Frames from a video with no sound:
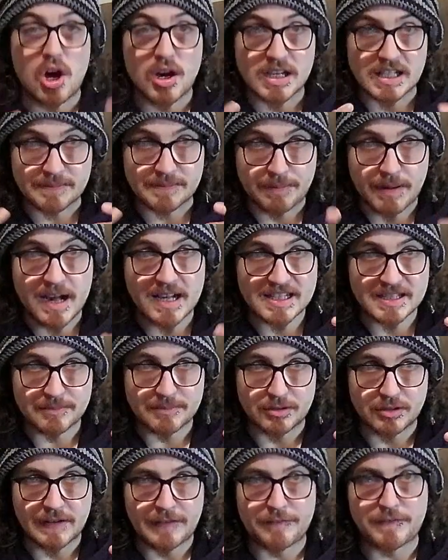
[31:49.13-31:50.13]

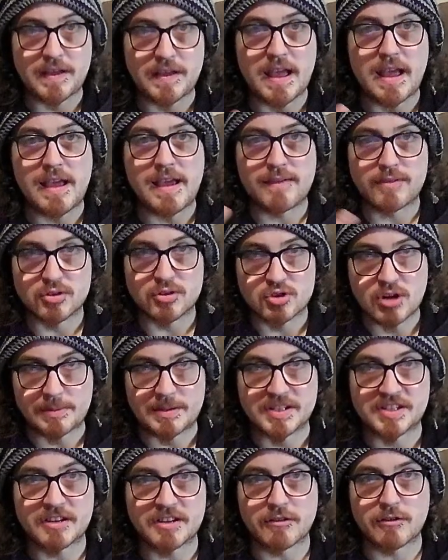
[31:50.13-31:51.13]
possible, and if it ever dropped
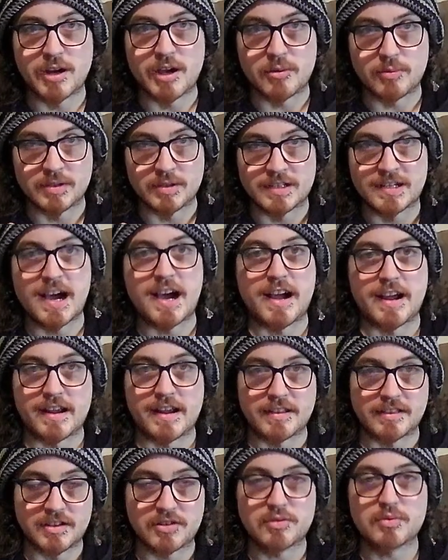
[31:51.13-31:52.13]
to 0, it would die,
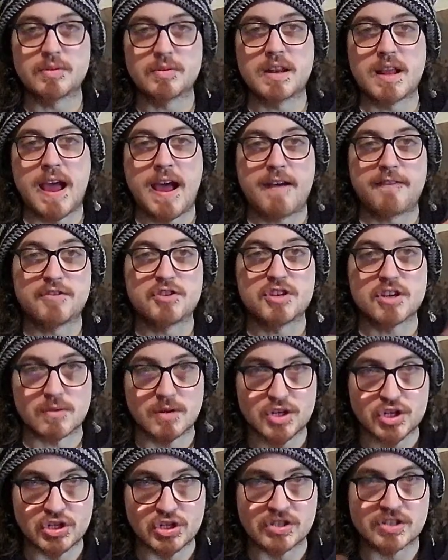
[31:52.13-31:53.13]
and you would have
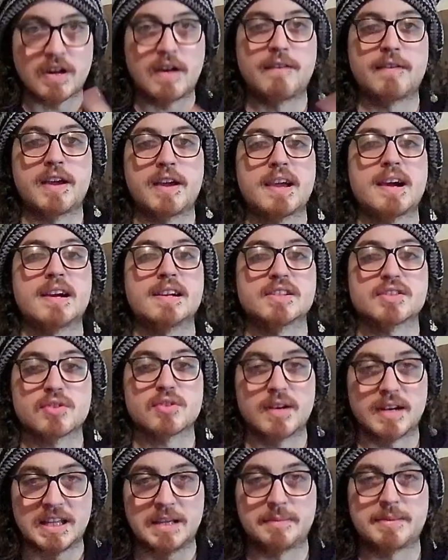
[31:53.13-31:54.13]
generations of AIs
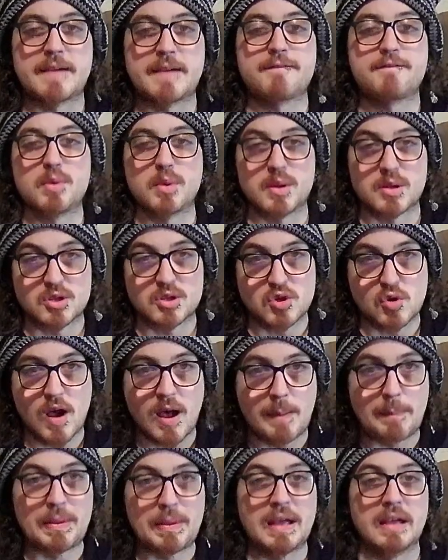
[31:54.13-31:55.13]
trying to keep that food integer
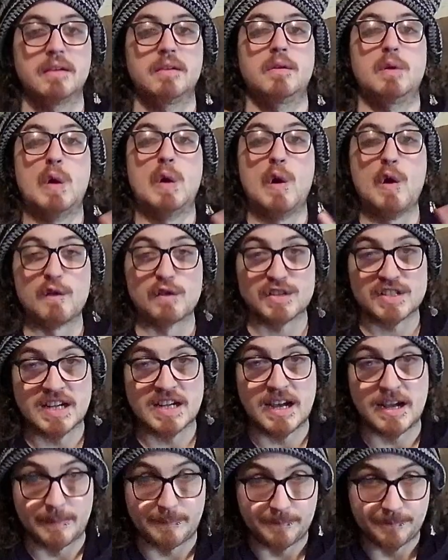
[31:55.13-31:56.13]
up over
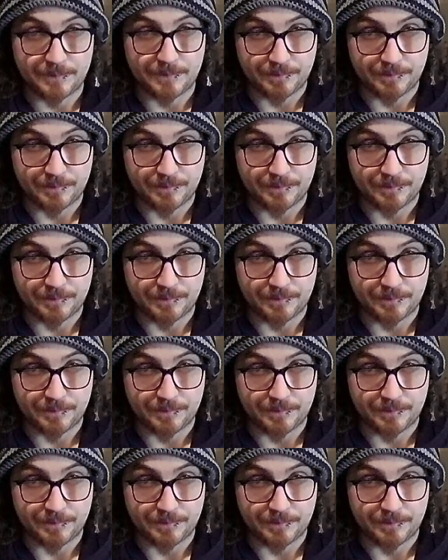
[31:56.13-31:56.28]
time.